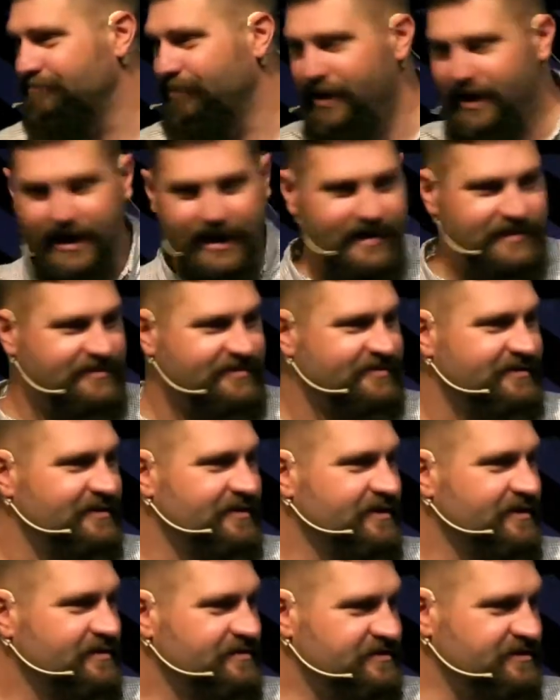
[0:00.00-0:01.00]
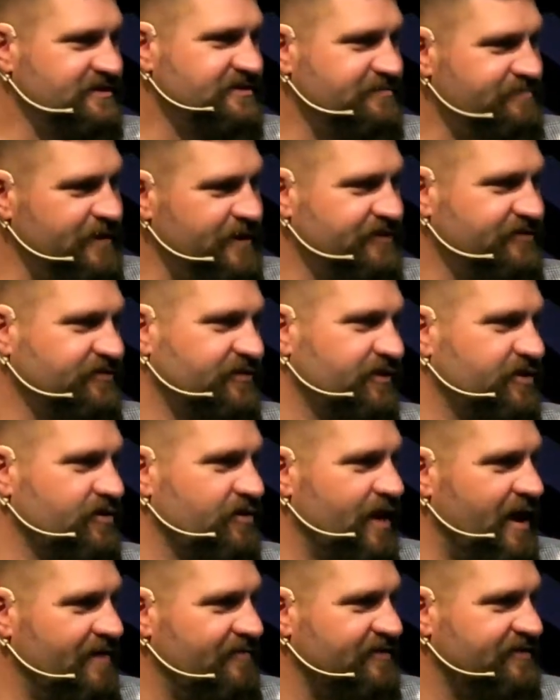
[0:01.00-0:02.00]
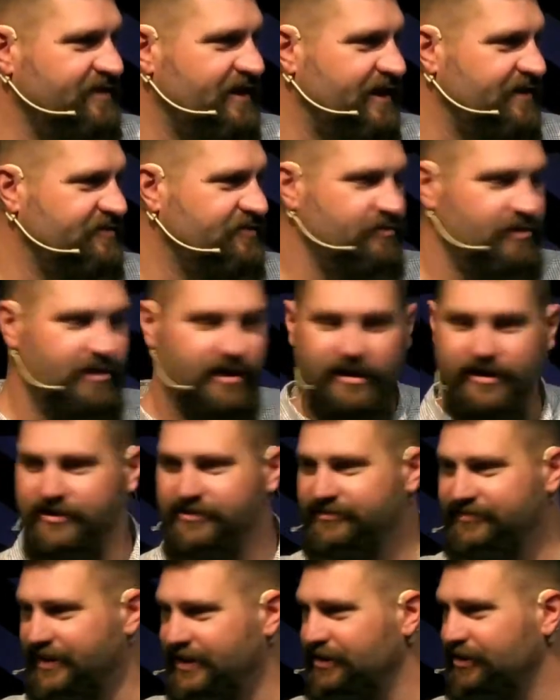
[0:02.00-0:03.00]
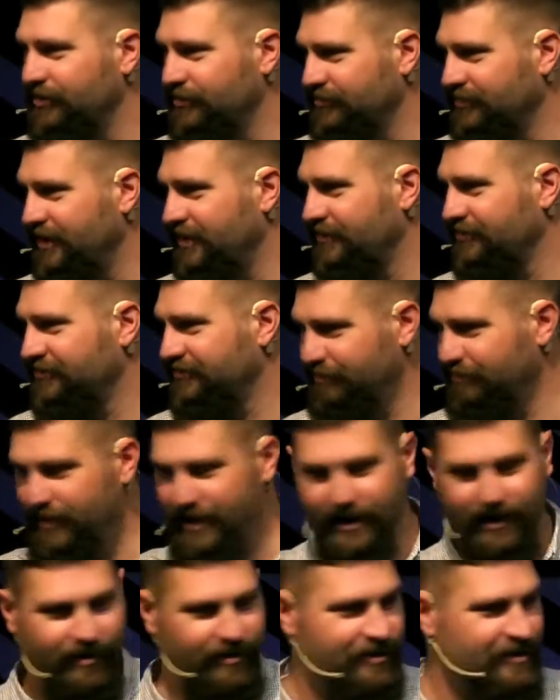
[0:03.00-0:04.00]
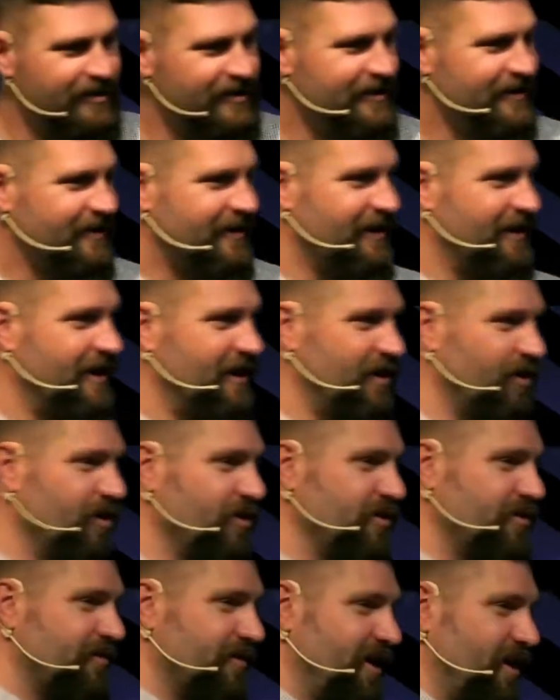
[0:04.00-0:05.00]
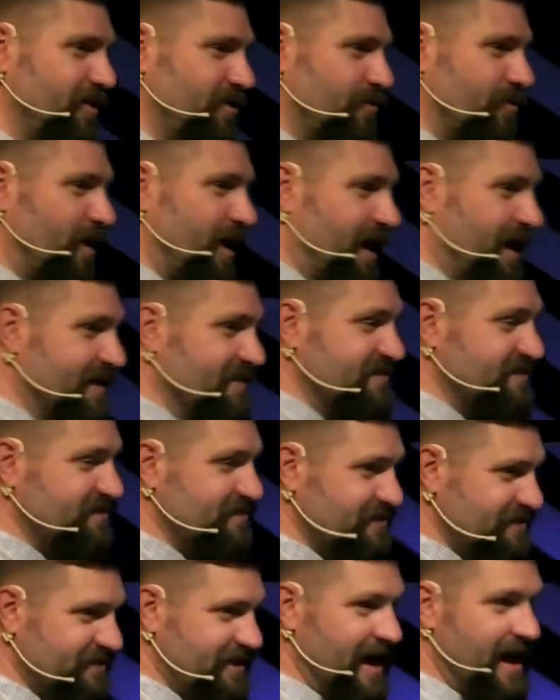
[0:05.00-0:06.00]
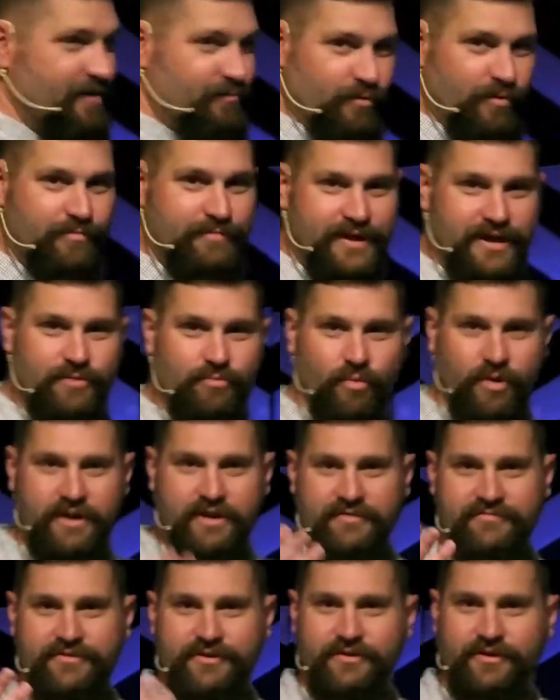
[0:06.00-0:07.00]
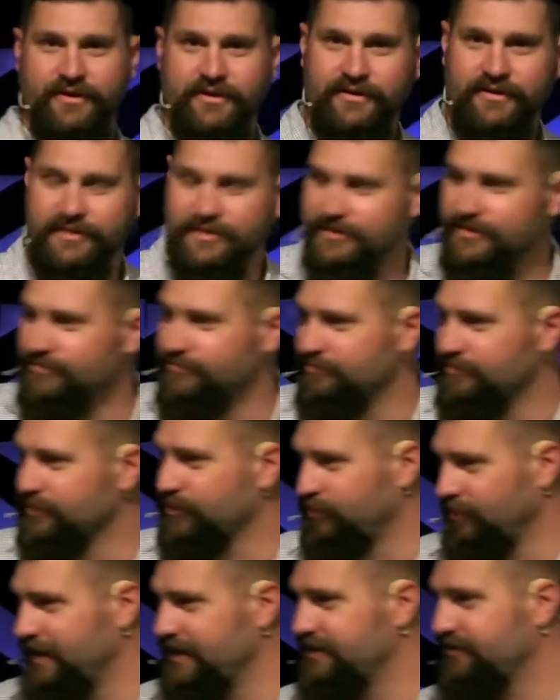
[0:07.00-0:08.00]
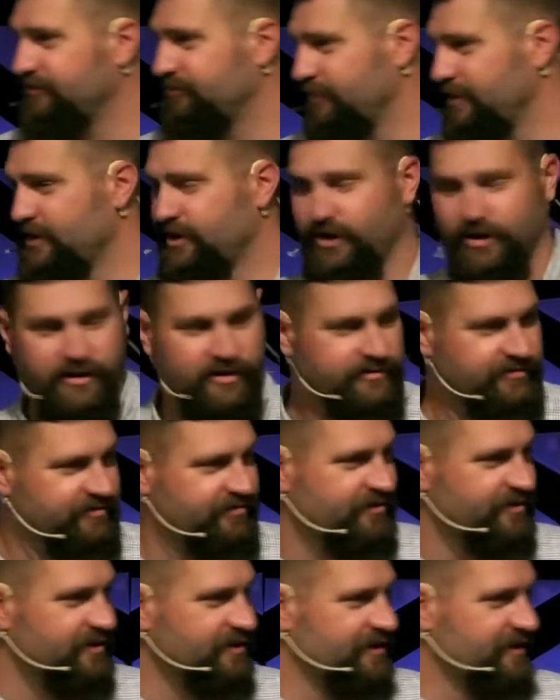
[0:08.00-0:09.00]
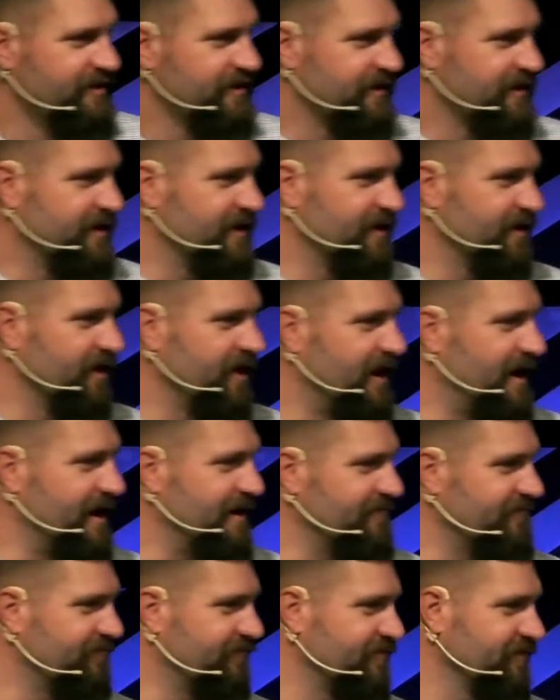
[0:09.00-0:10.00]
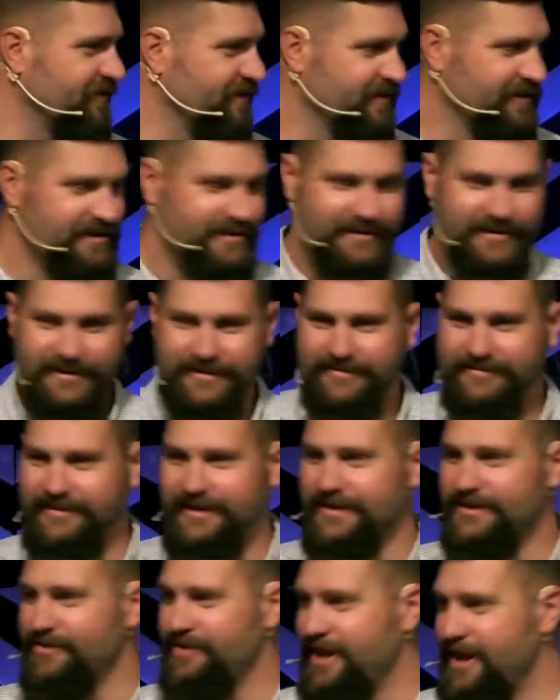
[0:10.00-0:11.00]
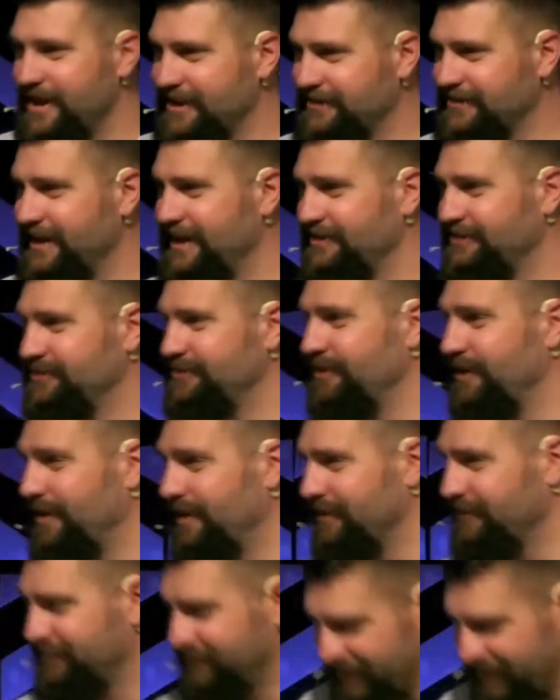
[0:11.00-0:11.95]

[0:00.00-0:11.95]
but just make sure you have a tattoo artist that knows how to spell. Uh, other, otherwise, that will be one of your greatest regrets in life is that you had a tattoo artist